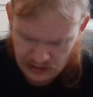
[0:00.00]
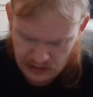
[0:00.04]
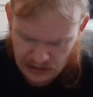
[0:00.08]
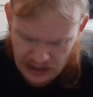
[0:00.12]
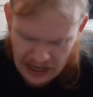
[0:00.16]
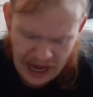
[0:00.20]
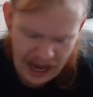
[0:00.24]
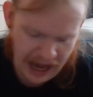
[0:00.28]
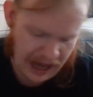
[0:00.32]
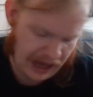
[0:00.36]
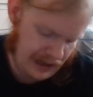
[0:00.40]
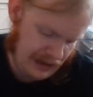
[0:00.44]

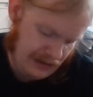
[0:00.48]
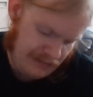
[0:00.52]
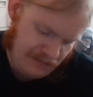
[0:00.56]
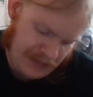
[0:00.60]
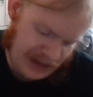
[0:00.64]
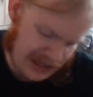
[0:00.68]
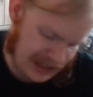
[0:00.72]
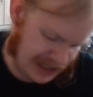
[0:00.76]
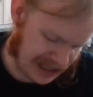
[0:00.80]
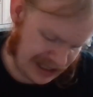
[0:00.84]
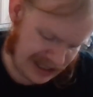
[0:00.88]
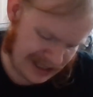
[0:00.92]
Yeah,
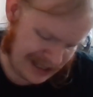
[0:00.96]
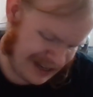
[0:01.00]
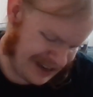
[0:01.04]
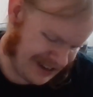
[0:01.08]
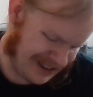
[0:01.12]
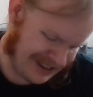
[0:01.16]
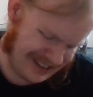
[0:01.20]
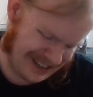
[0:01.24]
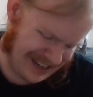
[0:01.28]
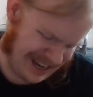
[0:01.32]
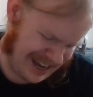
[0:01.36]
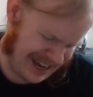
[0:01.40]
but
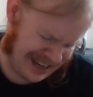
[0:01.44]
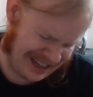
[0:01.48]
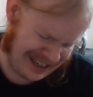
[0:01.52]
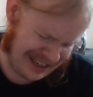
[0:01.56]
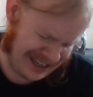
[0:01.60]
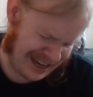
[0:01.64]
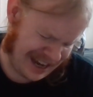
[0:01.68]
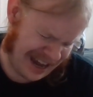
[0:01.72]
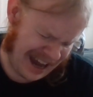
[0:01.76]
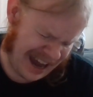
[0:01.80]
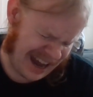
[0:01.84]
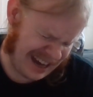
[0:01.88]
still,
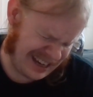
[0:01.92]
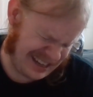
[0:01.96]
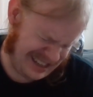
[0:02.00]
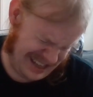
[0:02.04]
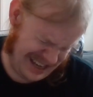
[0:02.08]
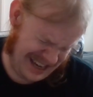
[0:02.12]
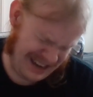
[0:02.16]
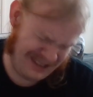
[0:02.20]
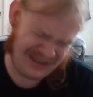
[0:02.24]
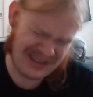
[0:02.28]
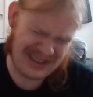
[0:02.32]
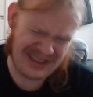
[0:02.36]
I
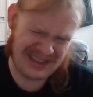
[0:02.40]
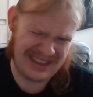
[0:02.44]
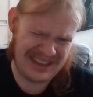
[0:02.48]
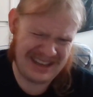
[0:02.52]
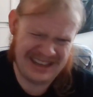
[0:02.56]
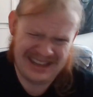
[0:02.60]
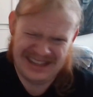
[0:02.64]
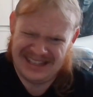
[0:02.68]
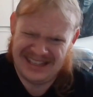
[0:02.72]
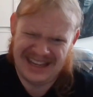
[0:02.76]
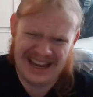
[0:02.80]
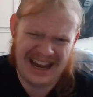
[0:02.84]
even
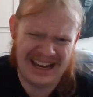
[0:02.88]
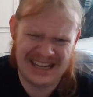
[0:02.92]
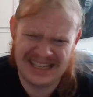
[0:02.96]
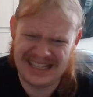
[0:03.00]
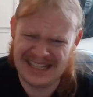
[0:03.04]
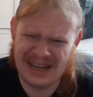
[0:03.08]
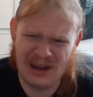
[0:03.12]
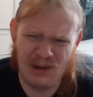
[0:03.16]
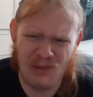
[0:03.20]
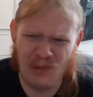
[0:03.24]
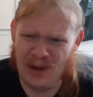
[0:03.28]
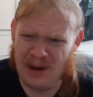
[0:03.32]
this I
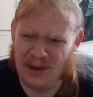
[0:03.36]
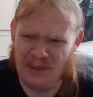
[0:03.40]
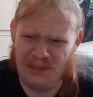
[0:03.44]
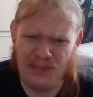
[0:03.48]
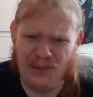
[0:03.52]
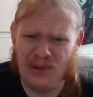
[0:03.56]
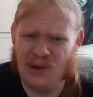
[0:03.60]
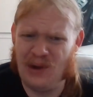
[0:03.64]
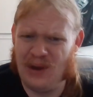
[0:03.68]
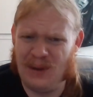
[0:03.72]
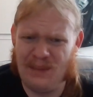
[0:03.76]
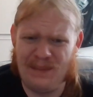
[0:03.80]
still want to
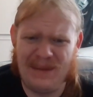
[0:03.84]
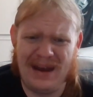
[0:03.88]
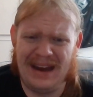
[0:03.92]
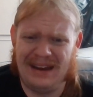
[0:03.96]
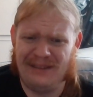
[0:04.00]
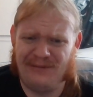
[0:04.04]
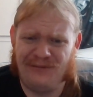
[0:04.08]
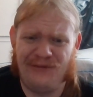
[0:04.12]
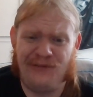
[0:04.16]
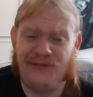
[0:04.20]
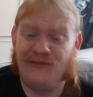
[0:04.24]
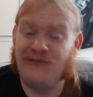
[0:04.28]
put in my
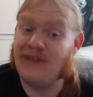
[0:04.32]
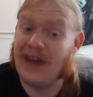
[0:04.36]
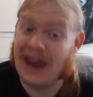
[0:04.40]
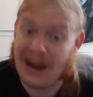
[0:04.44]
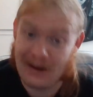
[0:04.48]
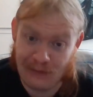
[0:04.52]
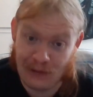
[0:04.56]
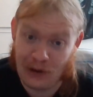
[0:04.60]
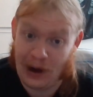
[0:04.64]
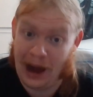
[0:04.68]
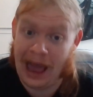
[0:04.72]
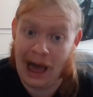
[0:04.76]

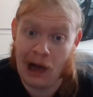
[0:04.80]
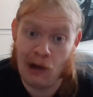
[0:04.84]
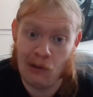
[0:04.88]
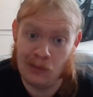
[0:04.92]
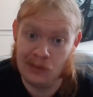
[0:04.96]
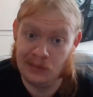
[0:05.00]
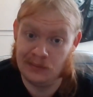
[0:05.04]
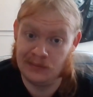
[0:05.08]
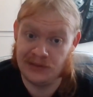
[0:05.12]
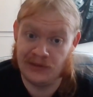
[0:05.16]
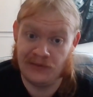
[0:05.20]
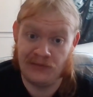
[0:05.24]
favorite
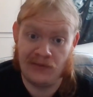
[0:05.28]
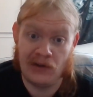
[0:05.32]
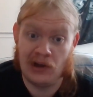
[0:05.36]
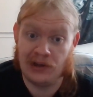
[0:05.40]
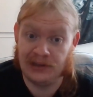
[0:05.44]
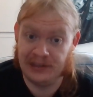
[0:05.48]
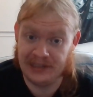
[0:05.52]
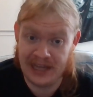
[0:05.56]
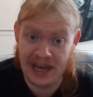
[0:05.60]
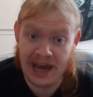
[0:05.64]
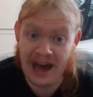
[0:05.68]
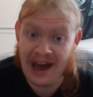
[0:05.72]
albums of
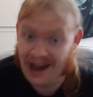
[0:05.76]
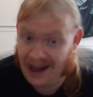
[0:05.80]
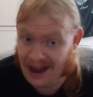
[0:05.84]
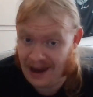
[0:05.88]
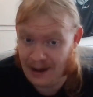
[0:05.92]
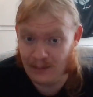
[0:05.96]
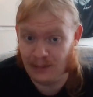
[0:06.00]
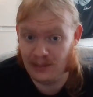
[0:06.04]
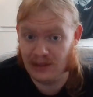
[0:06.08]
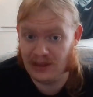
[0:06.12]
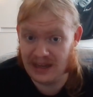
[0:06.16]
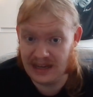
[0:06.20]
all
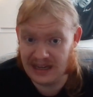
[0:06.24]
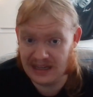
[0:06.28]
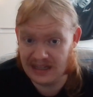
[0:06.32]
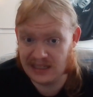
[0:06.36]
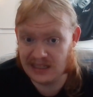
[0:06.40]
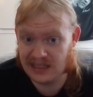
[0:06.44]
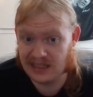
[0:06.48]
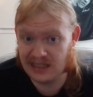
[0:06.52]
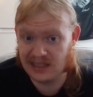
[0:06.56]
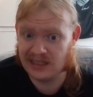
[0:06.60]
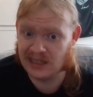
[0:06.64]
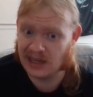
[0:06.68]
time
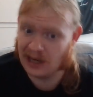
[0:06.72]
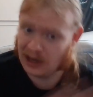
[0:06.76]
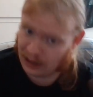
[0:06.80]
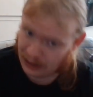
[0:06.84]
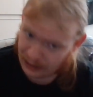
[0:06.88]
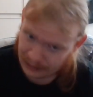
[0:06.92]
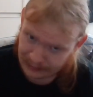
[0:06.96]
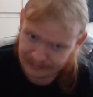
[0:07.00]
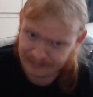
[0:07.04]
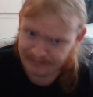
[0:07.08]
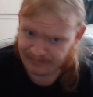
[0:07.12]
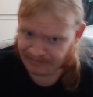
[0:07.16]
list.
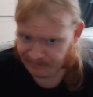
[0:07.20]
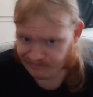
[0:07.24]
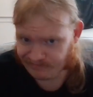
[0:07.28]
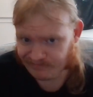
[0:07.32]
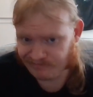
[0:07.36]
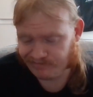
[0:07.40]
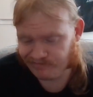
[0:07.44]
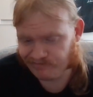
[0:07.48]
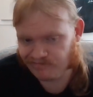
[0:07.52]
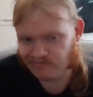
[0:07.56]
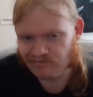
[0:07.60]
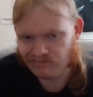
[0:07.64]
So
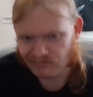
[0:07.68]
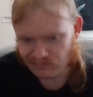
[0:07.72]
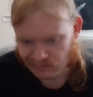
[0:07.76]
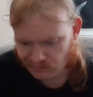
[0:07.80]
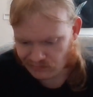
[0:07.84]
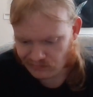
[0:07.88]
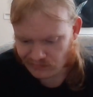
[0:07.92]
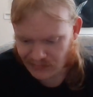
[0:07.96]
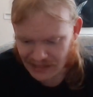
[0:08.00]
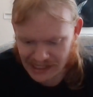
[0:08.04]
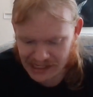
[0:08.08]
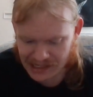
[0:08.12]

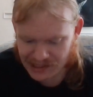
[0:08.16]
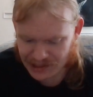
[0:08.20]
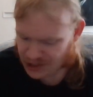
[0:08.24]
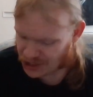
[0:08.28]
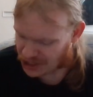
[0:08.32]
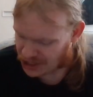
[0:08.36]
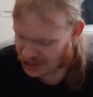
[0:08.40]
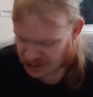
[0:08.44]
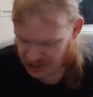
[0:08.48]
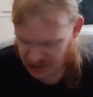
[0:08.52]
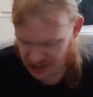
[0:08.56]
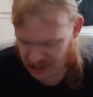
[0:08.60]

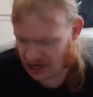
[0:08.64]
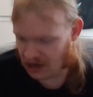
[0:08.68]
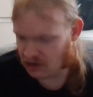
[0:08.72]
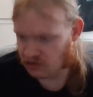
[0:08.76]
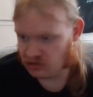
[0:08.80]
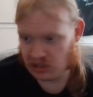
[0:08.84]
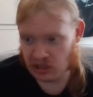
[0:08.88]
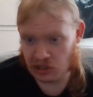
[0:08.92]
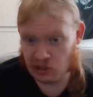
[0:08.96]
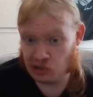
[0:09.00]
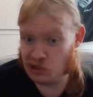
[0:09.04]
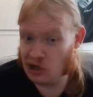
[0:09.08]
just
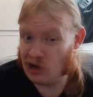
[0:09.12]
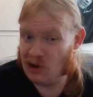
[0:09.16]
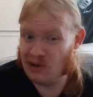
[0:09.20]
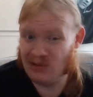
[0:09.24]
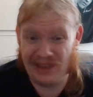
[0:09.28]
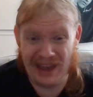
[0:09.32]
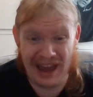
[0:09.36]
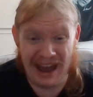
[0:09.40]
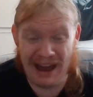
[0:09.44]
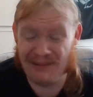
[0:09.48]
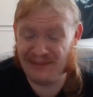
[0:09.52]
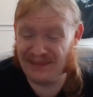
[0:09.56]
goes to show
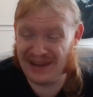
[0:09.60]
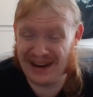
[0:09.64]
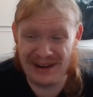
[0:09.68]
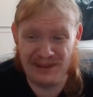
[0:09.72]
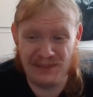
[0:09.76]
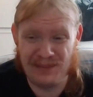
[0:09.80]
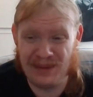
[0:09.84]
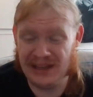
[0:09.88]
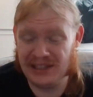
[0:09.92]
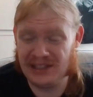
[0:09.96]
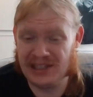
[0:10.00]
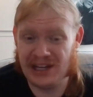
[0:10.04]
that I'm not
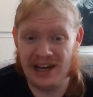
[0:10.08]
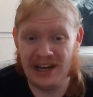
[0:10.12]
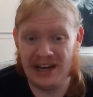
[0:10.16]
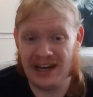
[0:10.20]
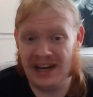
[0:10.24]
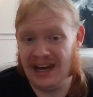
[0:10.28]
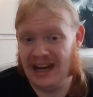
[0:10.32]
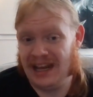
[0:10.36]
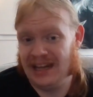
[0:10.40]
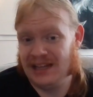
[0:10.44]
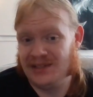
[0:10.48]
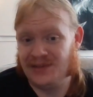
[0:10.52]
a big
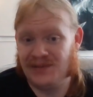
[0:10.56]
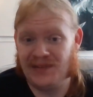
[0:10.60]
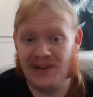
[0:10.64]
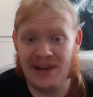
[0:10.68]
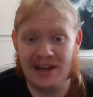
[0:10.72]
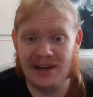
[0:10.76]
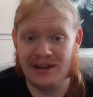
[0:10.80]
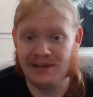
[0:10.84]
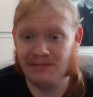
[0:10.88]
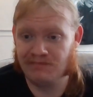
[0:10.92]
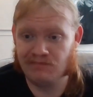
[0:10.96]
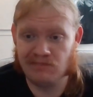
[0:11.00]
Talking Heads
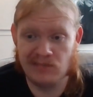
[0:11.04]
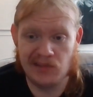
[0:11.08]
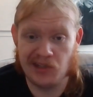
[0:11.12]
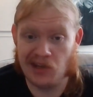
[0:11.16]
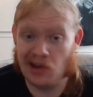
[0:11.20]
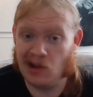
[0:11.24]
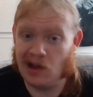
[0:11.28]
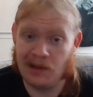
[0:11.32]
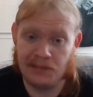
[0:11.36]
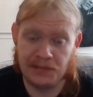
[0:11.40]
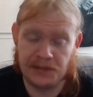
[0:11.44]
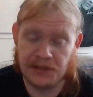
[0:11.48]
fan.
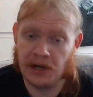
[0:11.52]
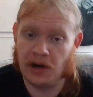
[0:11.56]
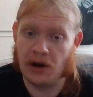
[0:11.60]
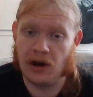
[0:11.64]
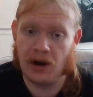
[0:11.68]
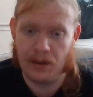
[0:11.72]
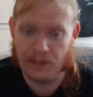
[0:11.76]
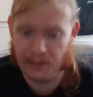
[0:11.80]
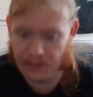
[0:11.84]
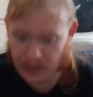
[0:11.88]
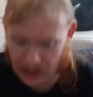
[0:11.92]
So I'm sorry,